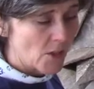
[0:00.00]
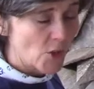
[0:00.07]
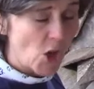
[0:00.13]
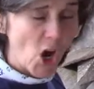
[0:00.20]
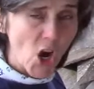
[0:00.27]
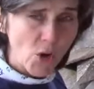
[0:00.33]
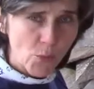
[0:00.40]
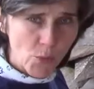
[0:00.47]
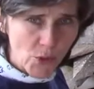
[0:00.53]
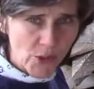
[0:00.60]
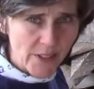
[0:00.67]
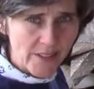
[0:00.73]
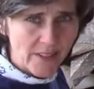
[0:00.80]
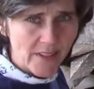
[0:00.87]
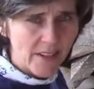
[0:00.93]

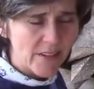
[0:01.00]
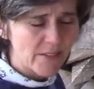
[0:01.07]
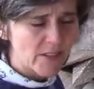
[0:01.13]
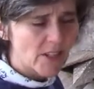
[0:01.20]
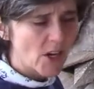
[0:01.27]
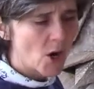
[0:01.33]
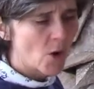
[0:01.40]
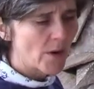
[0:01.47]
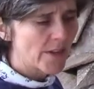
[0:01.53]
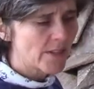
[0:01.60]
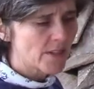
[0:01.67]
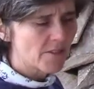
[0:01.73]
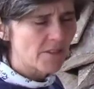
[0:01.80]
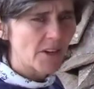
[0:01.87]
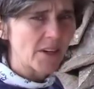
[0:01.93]
Dogwood, even though
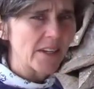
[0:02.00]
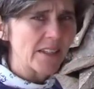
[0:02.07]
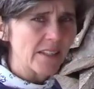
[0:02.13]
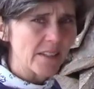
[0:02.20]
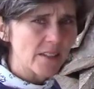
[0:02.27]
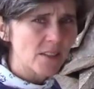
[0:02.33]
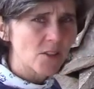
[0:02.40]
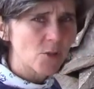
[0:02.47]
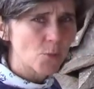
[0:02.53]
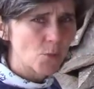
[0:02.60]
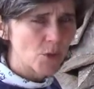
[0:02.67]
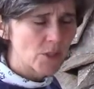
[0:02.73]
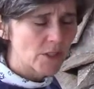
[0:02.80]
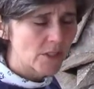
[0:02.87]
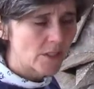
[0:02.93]
it's a very dense
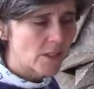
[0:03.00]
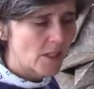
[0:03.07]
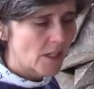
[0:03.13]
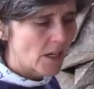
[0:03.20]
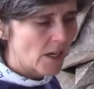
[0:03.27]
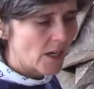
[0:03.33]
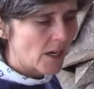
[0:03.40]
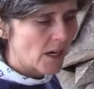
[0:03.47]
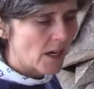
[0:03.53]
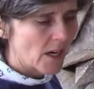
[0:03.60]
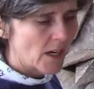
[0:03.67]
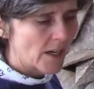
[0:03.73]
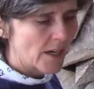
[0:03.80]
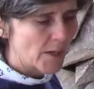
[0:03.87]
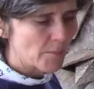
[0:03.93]
wood,
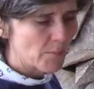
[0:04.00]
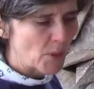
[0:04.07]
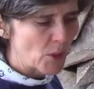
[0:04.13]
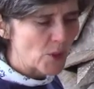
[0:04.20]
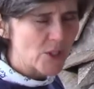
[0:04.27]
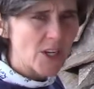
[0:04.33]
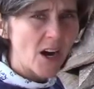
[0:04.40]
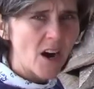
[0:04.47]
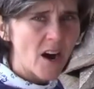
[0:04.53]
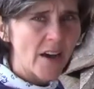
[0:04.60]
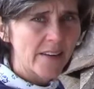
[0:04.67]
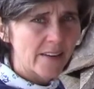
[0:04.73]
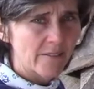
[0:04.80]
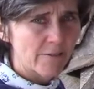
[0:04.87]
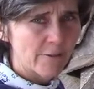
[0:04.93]
it burns
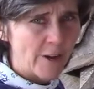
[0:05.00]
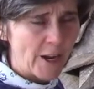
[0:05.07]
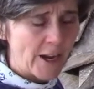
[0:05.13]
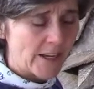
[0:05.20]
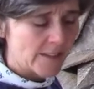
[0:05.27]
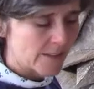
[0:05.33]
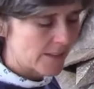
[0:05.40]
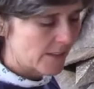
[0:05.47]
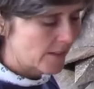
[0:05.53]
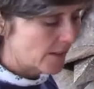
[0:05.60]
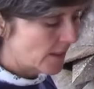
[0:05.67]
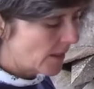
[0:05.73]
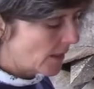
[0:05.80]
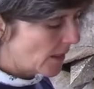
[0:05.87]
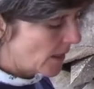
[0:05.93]
hot and fast.
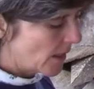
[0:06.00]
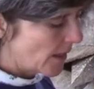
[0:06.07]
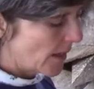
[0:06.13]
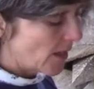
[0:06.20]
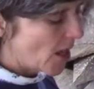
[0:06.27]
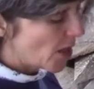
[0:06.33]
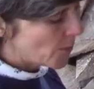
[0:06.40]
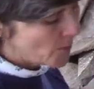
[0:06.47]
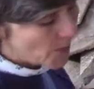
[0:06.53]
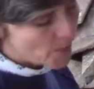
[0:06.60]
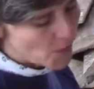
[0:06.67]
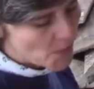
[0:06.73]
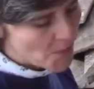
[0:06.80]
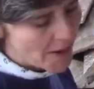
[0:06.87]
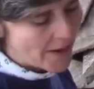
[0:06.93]
Now, a lot of
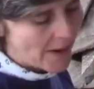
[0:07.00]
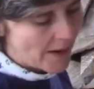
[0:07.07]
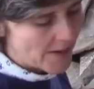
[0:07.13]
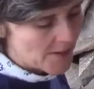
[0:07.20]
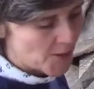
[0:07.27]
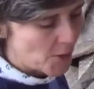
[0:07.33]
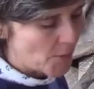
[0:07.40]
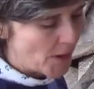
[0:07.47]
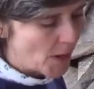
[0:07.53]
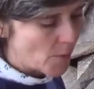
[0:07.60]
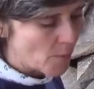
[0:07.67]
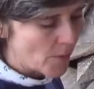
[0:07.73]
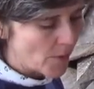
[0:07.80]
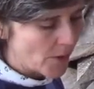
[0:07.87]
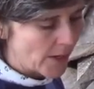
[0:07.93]
people may ask
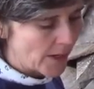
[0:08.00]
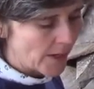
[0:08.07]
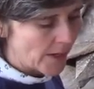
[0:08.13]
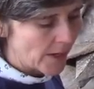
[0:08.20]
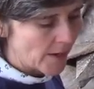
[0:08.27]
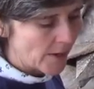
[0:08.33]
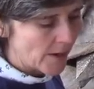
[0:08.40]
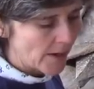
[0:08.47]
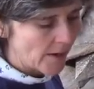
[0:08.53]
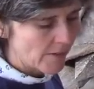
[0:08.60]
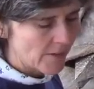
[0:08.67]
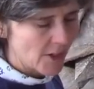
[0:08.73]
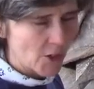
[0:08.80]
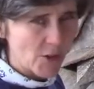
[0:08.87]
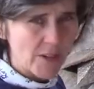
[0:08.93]
about burning
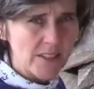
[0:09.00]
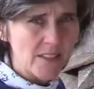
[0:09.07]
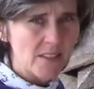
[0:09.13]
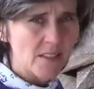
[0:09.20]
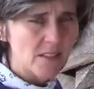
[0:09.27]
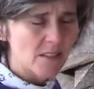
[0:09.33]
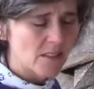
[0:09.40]
evergreens,